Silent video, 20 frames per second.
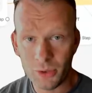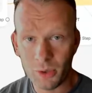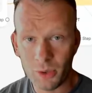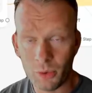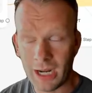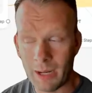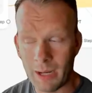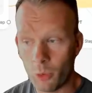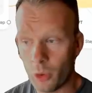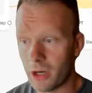what
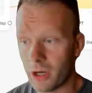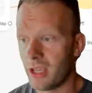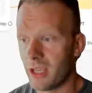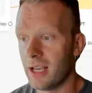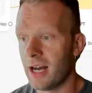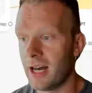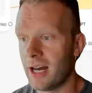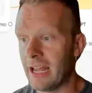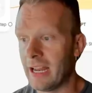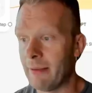I'm working
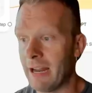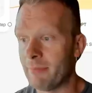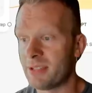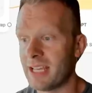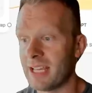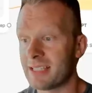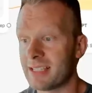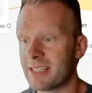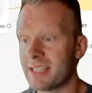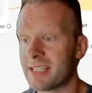on, and I'm saying,
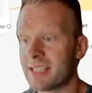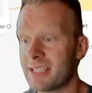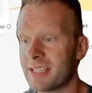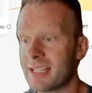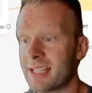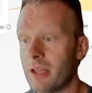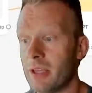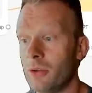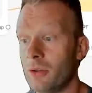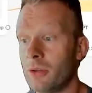is this something that
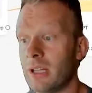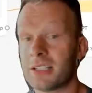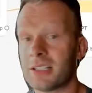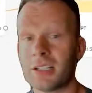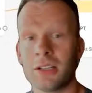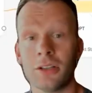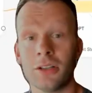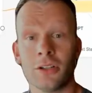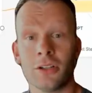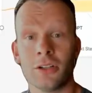you'd like to
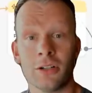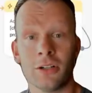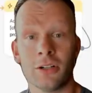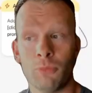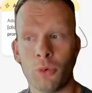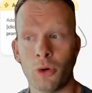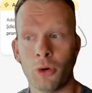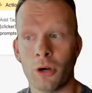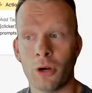learn more about?